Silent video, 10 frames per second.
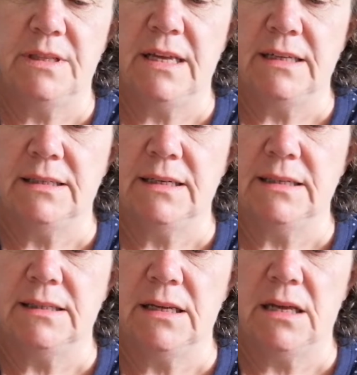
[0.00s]
with this
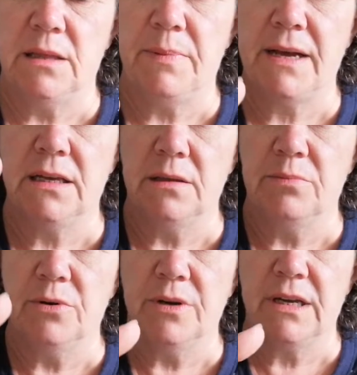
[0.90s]
is, at the back of the
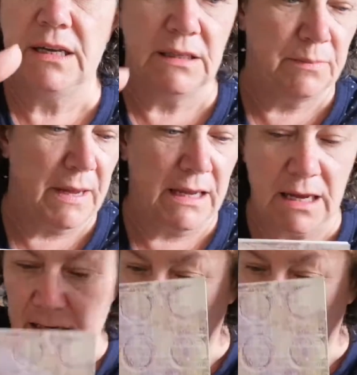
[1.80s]
book, is make